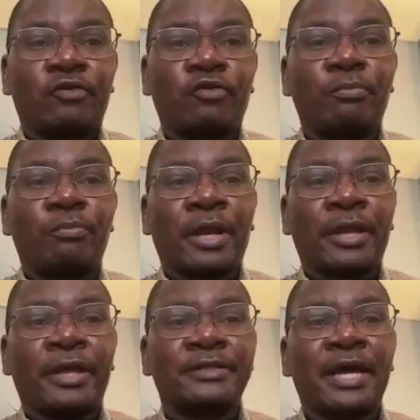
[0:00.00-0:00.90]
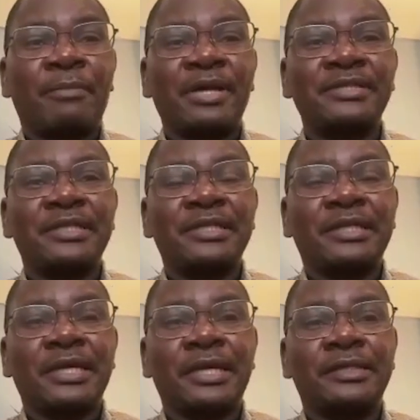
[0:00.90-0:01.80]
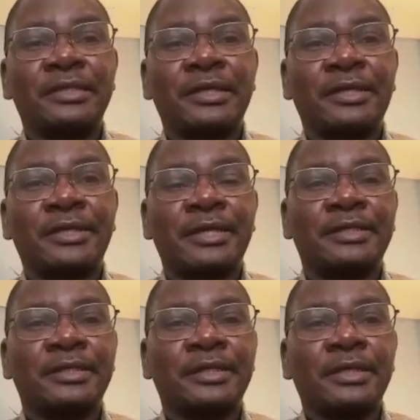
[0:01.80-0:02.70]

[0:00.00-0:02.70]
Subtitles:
role players. I must indicate that